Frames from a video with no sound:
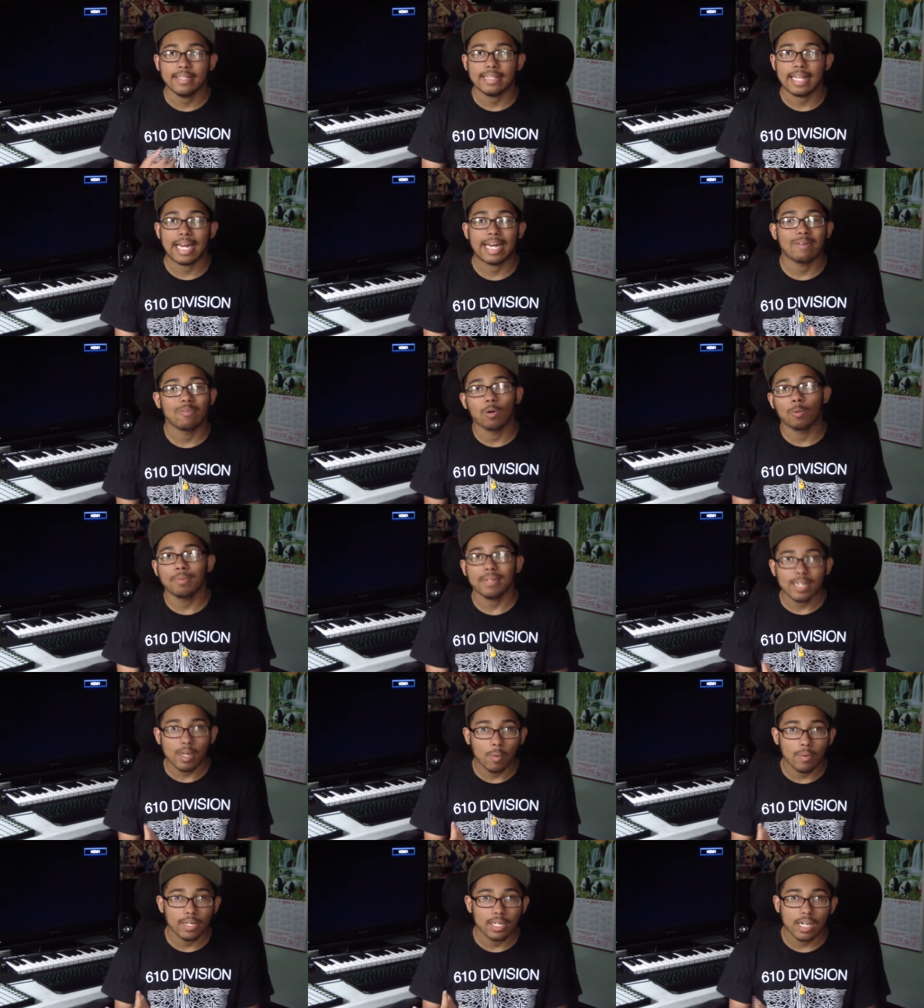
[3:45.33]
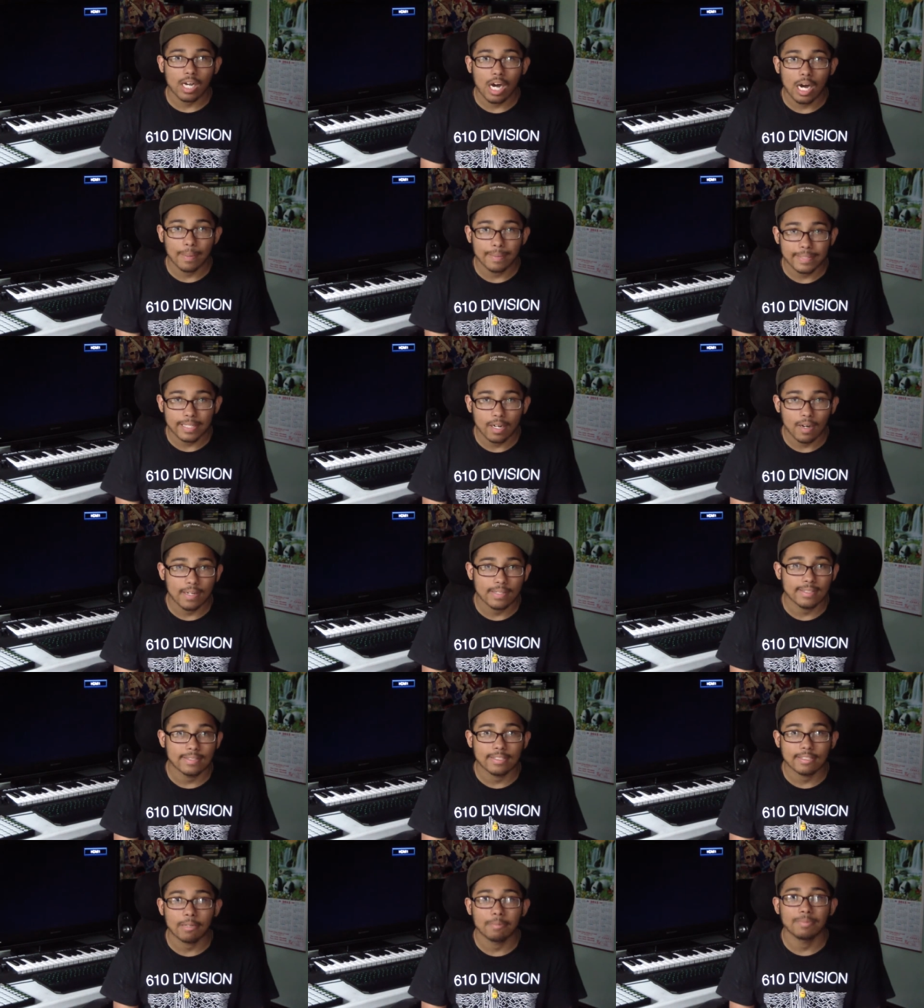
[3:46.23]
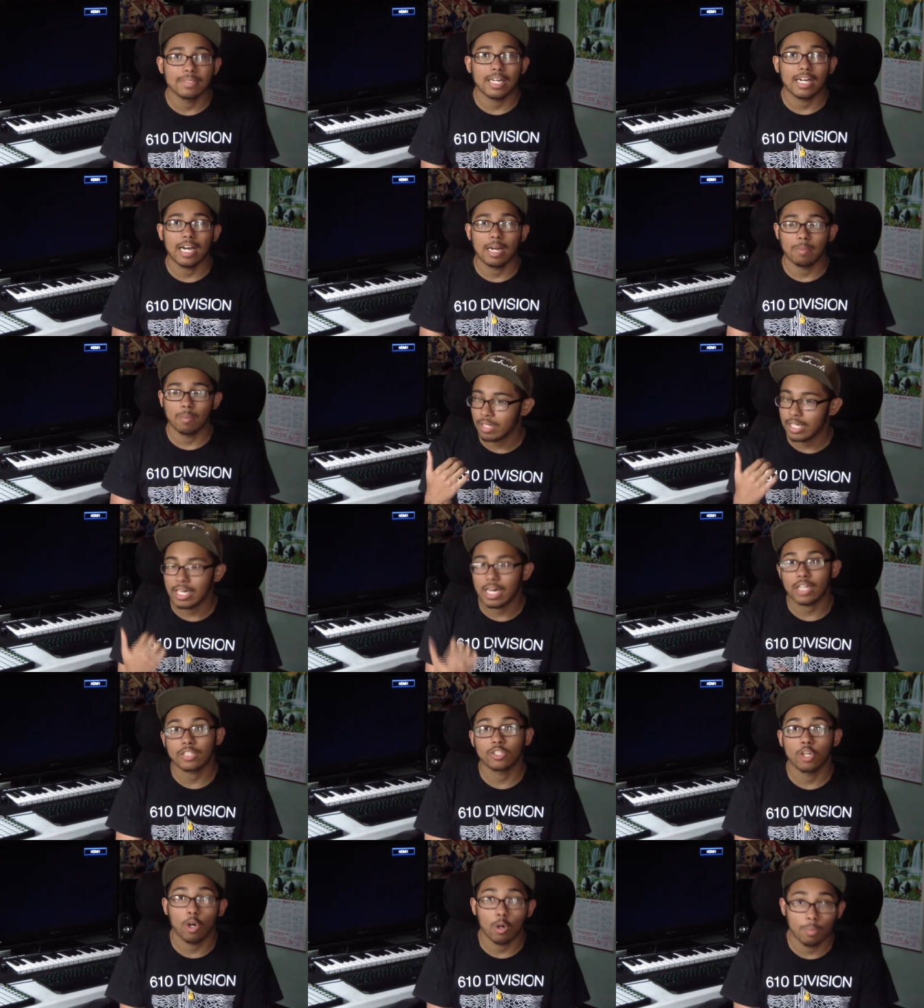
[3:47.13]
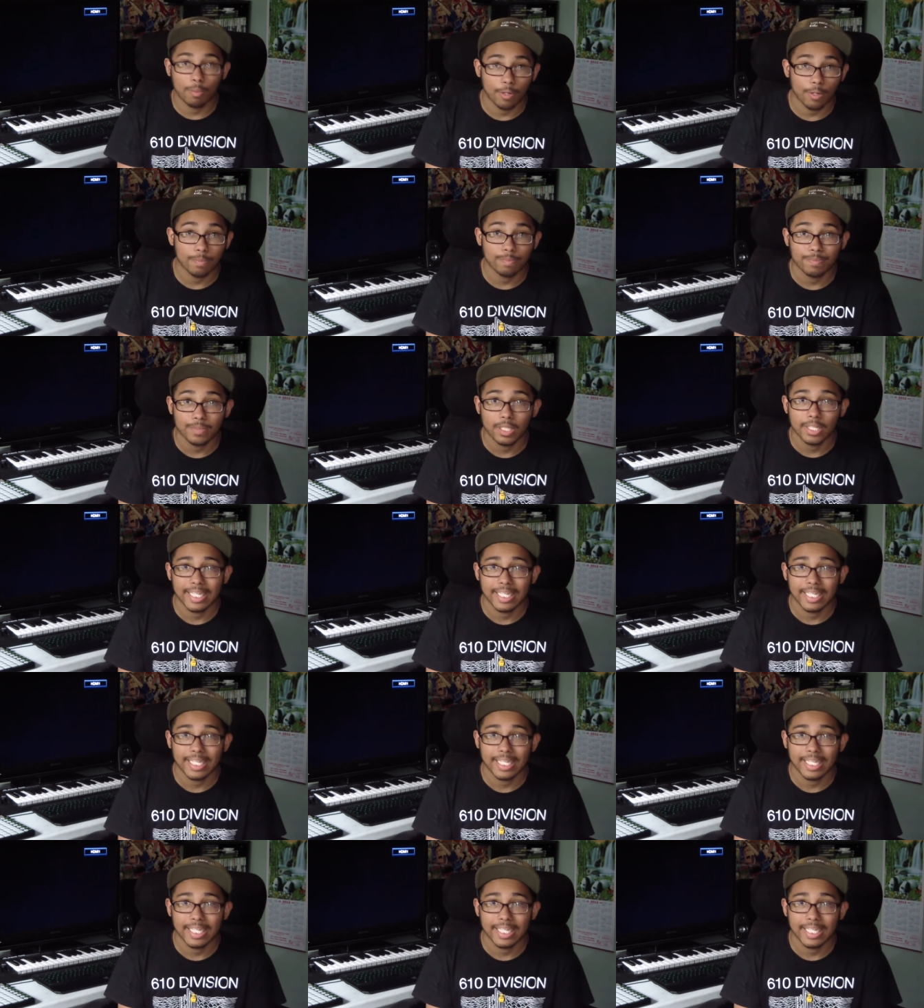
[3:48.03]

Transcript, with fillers: that I will be going to Comic-Con sometime in October.